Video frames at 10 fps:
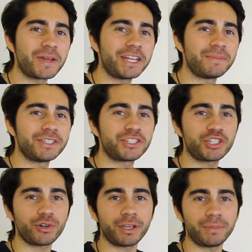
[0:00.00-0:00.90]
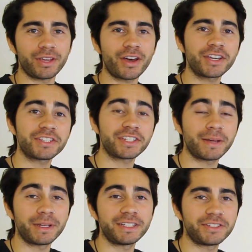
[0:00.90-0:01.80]
My name is Joey Biagas and
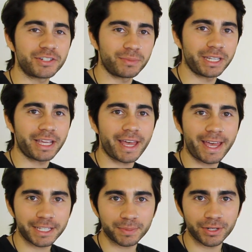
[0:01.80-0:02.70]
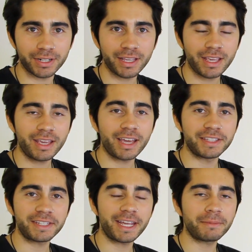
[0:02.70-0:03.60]
I'm a digital media expert. And
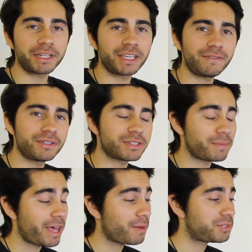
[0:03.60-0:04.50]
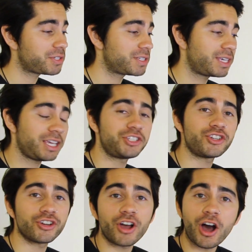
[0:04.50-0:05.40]
today I'm going to give you some help just in case
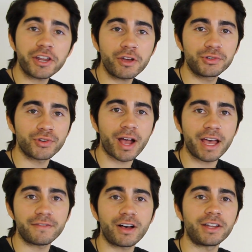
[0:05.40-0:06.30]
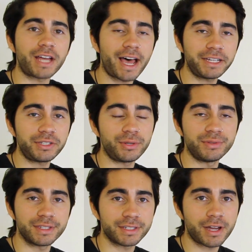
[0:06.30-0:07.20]
your audio drive on
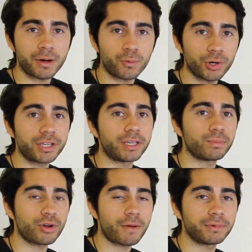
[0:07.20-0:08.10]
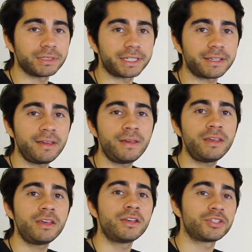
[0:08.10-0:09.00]
iTunes is not working properly.
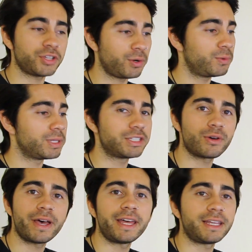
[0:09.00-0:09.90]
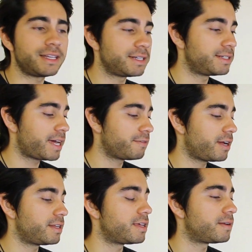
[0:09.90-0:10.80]
So let's go ahead and dive
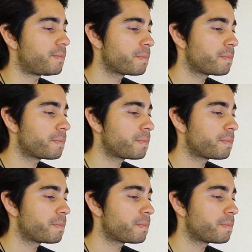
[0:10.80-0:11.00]
right in.